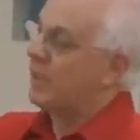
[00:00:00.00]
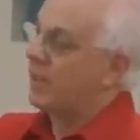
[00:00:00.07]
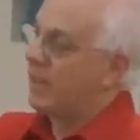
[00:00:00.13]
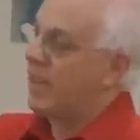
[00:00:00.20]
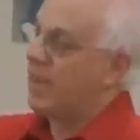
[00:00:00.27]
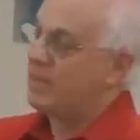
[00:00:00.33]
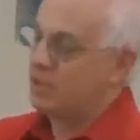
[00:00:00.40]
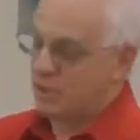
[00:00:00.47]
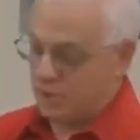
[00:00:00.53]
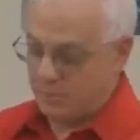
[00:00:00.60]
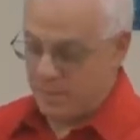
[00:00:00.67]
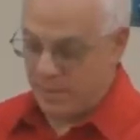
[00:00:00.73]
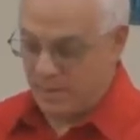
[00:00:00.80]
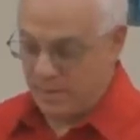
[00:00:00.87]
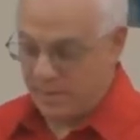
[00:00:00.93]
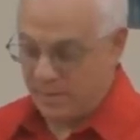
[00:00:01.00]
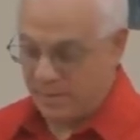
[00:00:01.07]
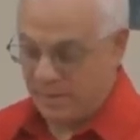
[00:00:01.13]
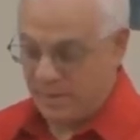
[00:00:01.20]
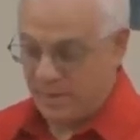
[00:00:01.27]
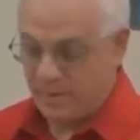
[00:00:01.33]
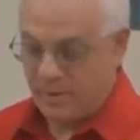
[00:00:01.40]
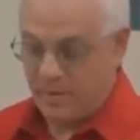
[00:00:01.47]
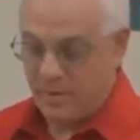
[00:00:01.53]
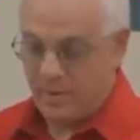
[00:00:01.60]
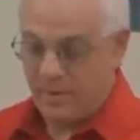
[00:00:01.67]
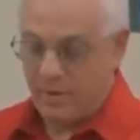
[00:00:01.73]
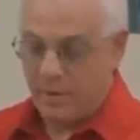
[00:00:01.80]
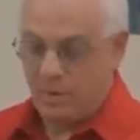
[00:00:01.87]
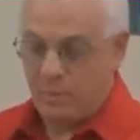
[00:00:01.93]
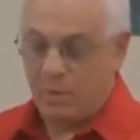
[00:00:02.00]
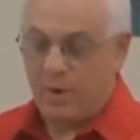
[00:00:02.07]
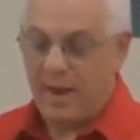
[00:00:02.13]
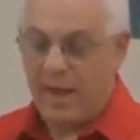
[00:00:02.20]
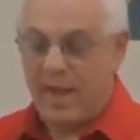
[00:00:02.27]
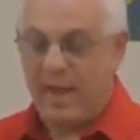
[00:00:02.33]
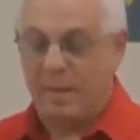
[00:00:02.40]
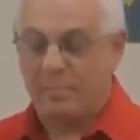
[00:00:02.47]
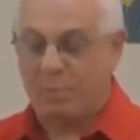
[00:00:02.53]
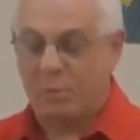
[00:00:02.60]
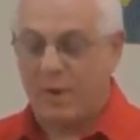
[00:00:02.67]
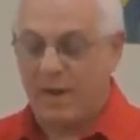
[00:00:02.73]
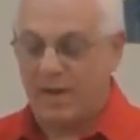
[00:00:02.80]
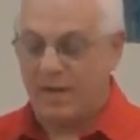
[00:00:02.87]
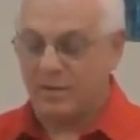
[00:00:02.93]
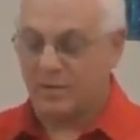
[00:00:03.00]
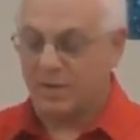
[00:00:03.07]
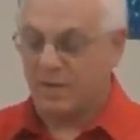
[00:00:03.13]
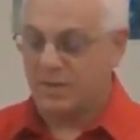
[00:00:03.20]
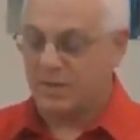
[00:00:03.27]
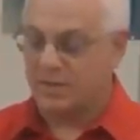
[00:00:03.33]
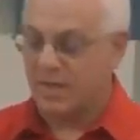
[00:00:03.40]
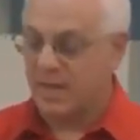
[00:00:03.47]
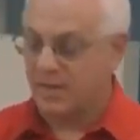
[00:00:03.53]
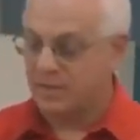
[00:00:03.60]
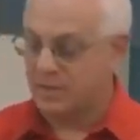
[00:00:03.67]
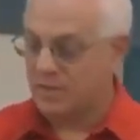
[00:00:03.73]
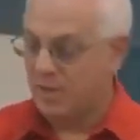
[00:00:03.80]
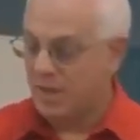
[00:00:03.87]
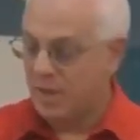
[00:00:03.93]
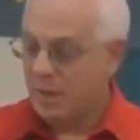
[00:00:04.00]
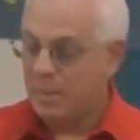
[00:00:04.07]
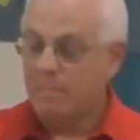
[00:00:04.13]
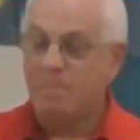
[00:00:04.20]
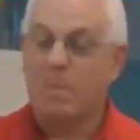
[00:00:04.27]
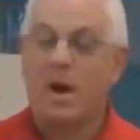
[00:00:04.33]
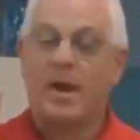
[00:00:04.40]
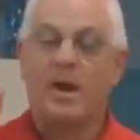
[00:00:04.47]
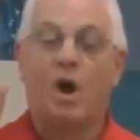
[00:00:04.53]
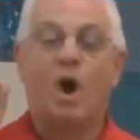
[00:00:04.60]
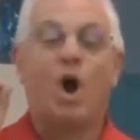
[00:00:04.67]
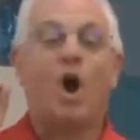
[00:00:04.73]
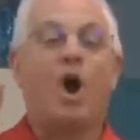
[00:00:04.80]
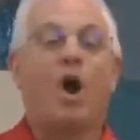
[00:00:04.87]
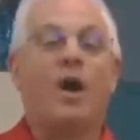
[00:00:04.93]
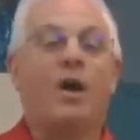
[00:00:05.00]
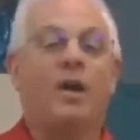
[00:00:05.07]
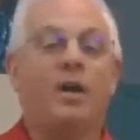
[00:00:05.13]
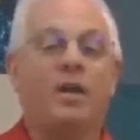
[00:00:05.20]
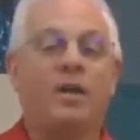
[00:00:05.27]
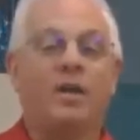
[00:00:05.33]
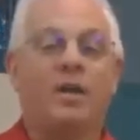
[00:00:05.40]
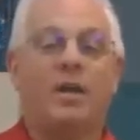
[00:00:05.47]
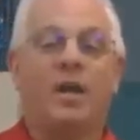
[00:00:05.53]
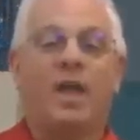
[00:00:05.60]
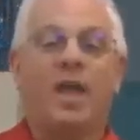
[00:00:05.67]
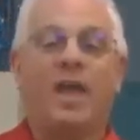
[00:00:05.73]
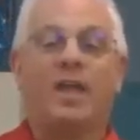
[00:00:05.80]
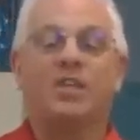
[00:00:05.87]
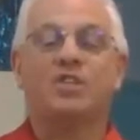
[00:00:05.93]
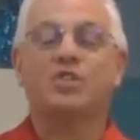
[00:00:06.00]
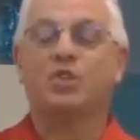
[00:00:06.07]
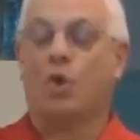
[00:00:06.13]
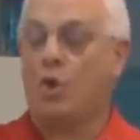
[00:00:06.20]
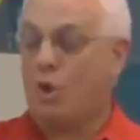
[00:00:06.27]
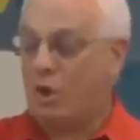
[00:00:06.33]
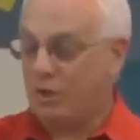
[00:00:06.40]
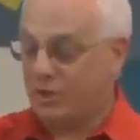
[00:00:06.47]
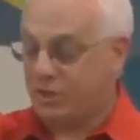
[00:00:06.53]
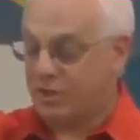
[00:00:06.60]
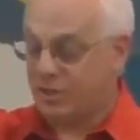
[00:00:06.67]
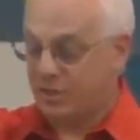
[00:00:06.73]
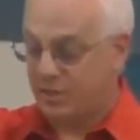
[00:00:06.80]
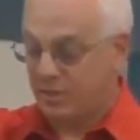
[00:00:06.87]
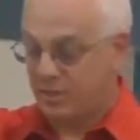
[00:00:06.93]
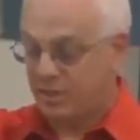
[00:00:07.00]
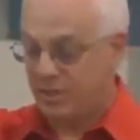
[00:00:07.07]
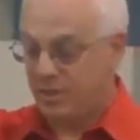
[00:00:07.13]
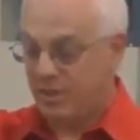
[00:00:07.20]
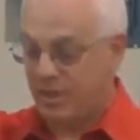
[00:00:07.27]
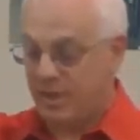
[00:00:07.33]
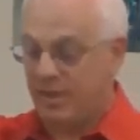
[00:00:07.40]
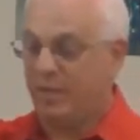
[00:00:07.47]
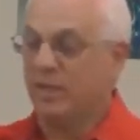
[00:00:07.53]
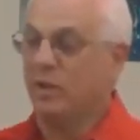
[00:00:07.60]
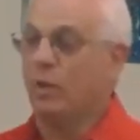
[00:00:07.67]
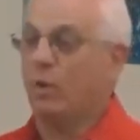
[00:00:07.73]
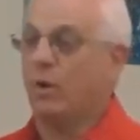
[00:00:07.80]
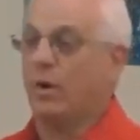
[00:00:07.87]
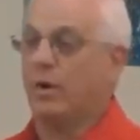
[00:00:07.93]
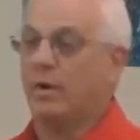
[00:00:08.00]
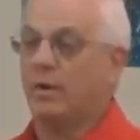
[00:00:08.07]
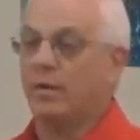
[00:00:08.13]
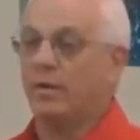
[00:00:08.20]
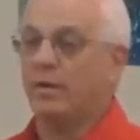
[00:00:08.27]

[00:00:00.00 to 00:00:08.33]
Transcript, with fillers: that catches me where Hannah prays and says, My heart exalts in the Lord.